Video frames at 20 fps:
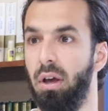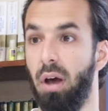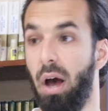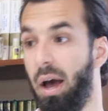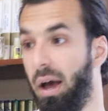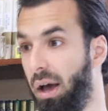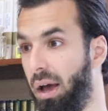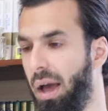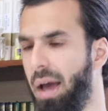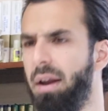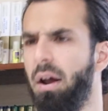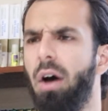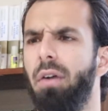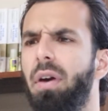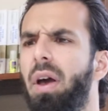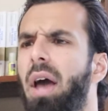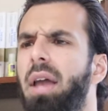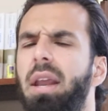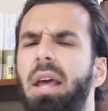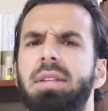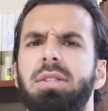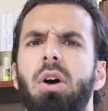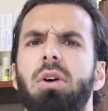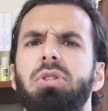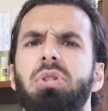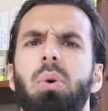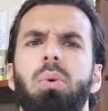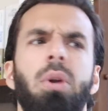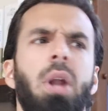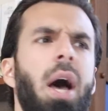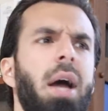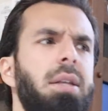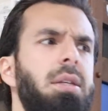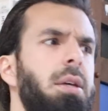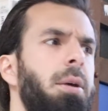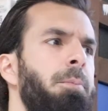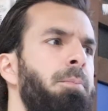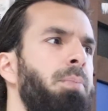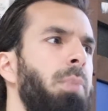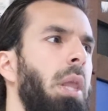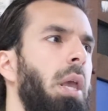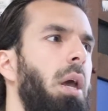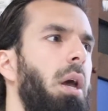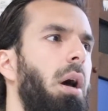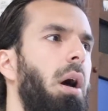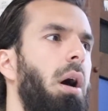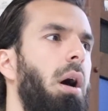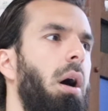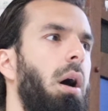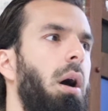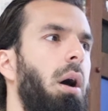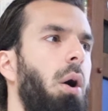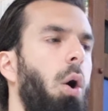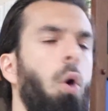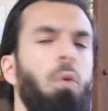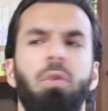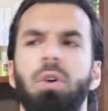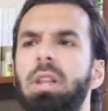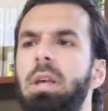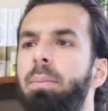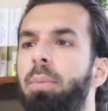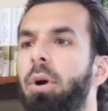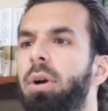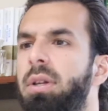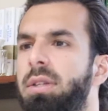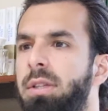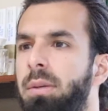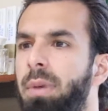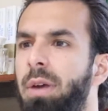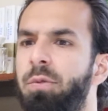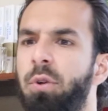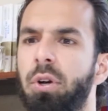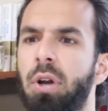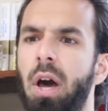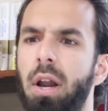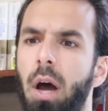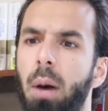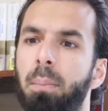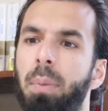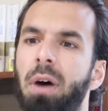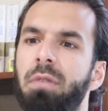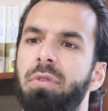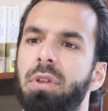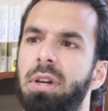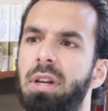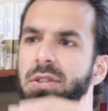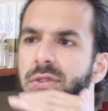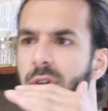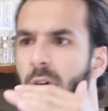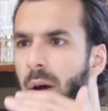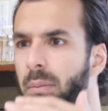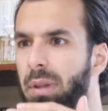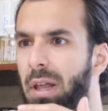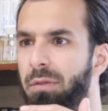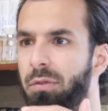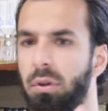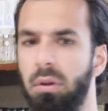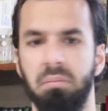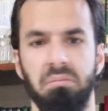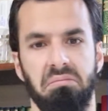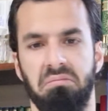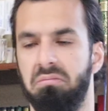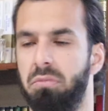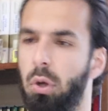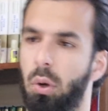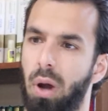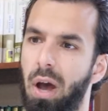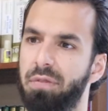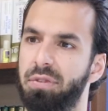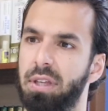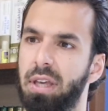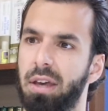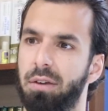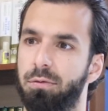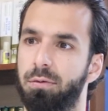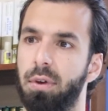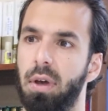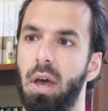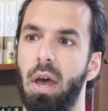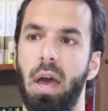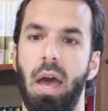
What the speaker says: And it's also not overly burdensome. If you're not above the nisab level, you don't have to give.